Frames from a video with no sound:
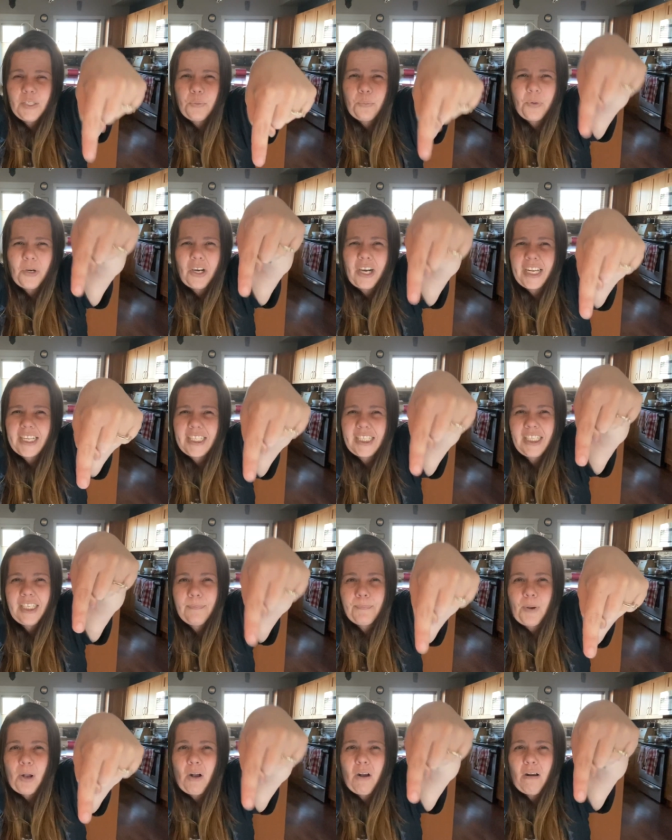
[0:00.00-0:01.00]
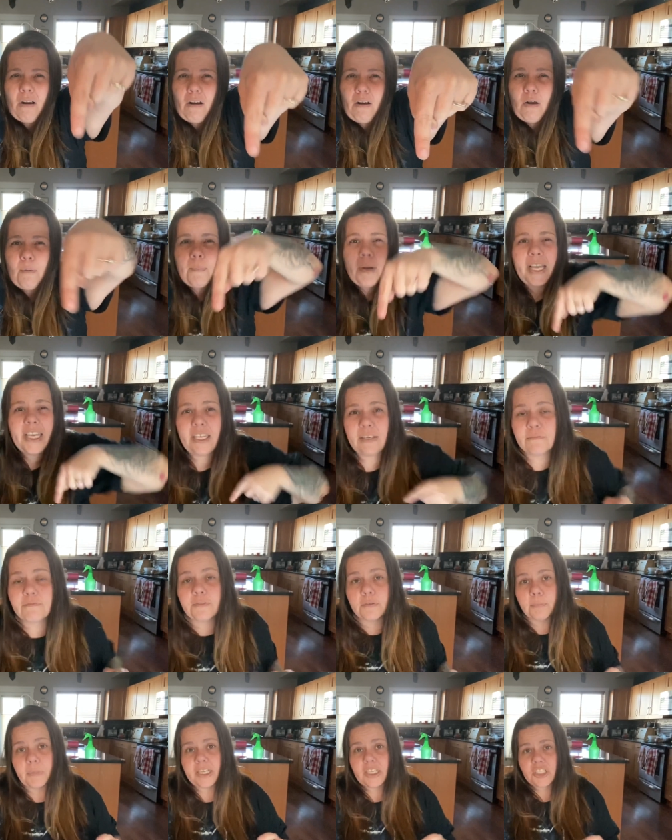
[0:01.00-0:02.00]
where I keep all my
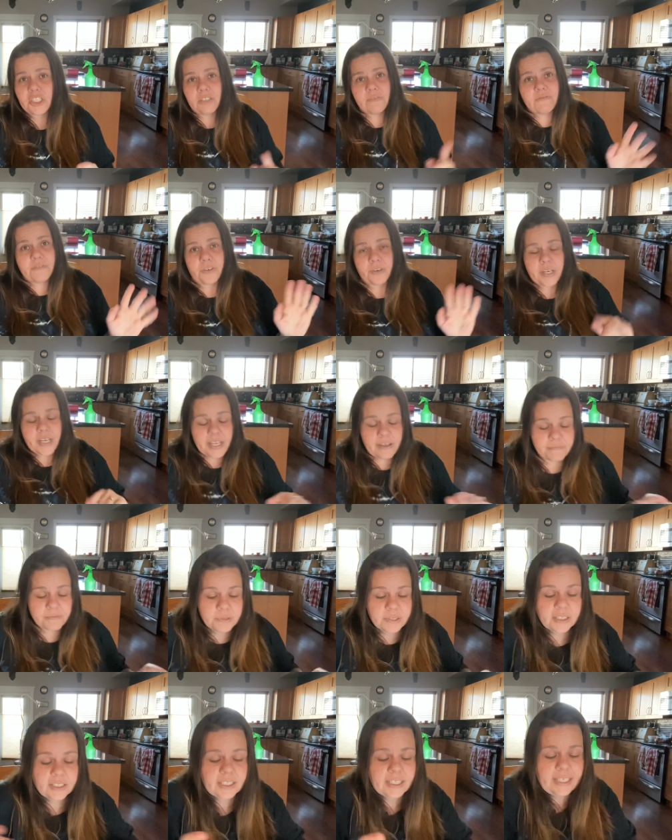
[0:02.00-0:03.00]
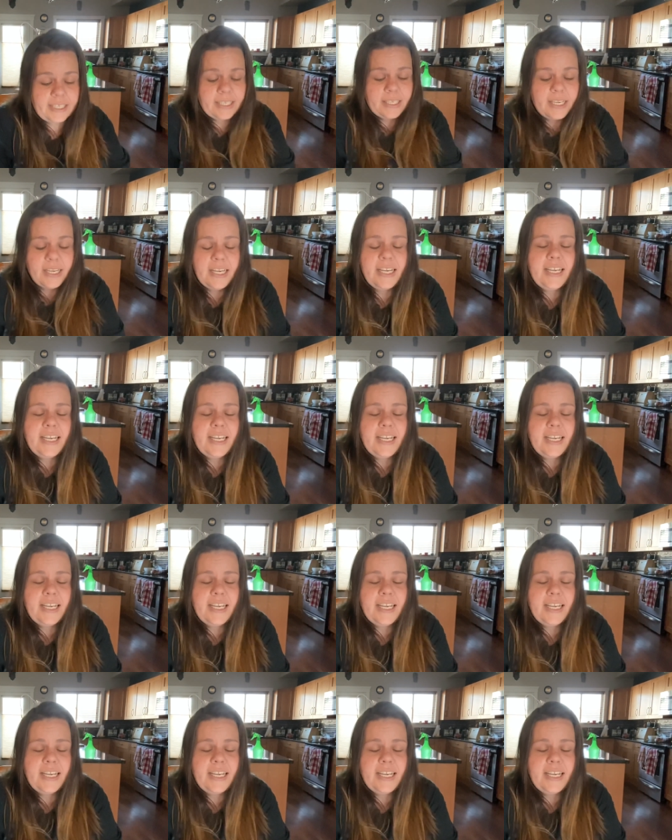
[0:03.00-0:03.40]
information for everything.